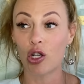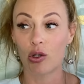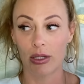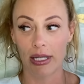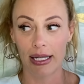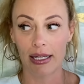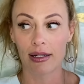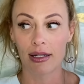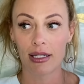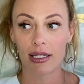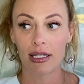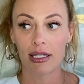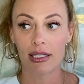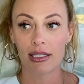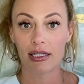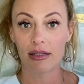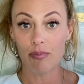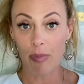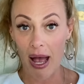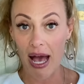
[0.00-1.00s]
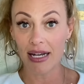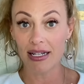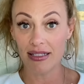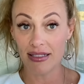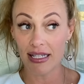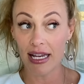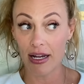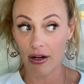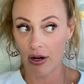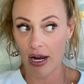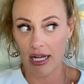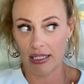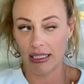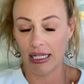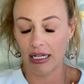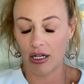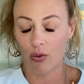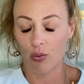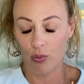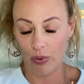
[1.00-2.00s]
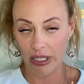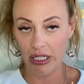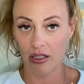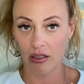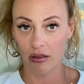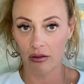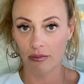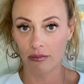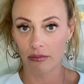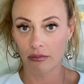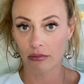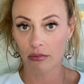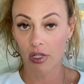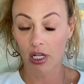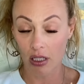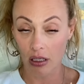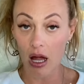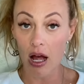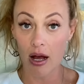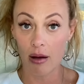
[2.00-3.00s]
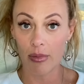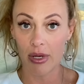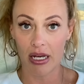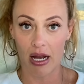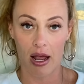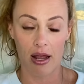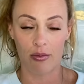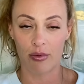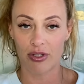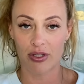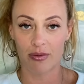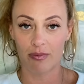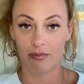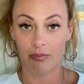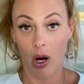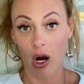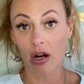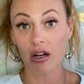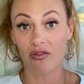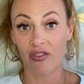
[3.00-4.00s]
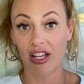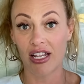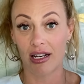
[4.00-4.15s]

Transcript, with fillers: Like, Patty Stanger had like a real club and I was part of it,